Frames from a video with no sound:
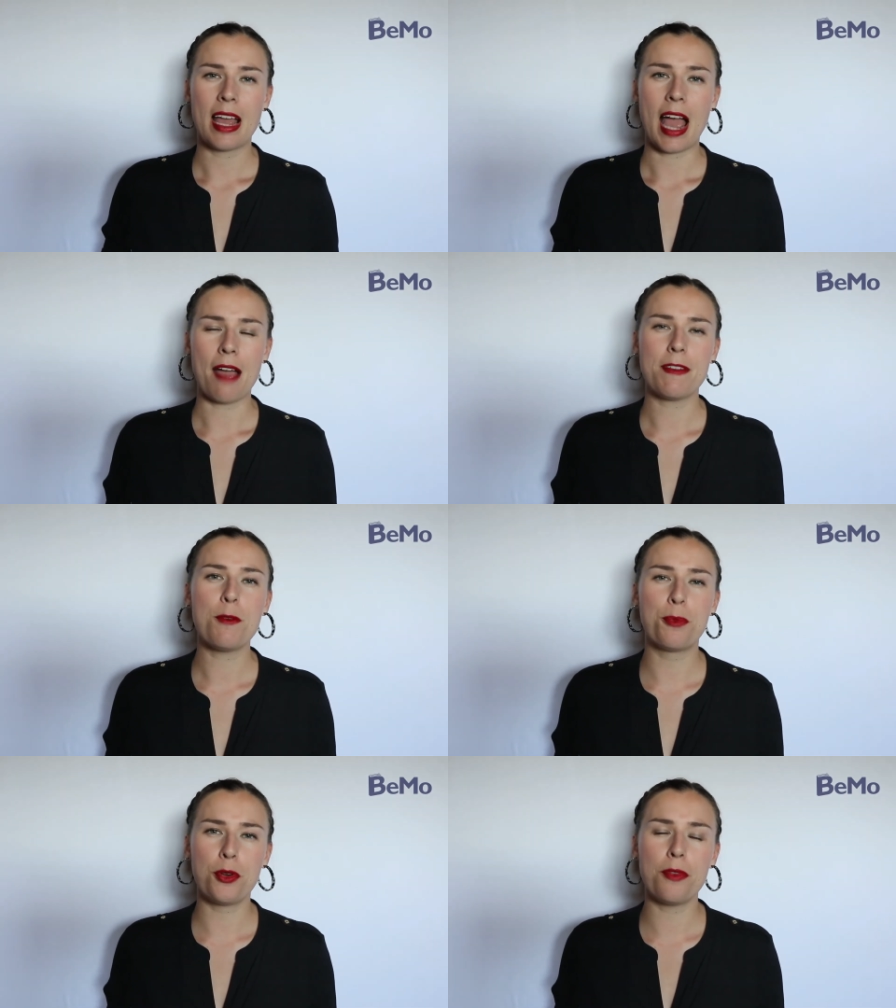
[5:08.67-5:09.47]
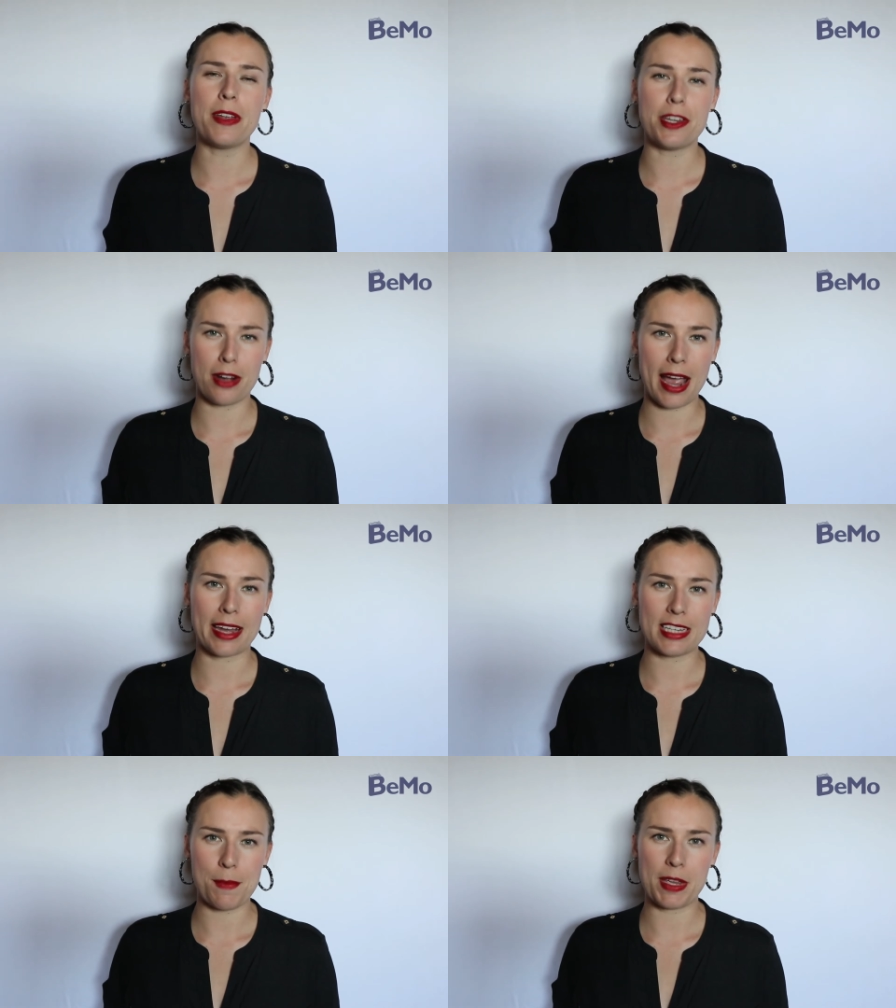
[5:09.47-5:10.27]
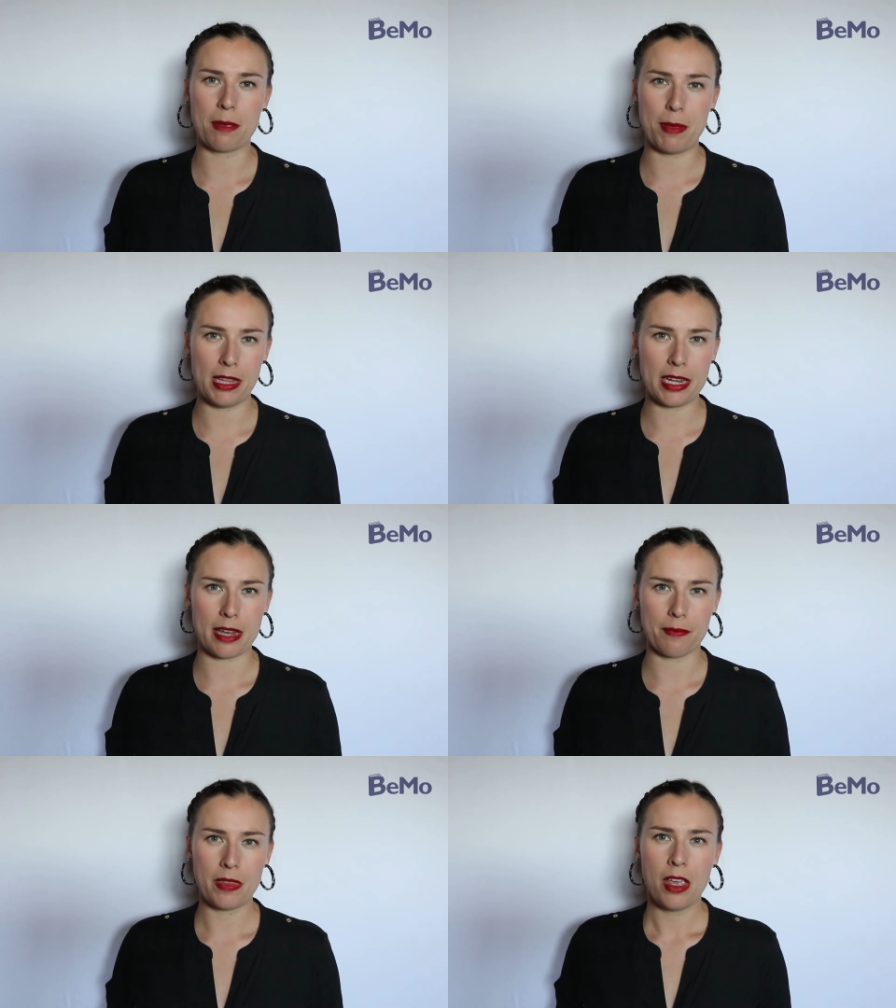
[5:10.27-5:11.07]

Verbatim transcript: Have you proven your academic ability?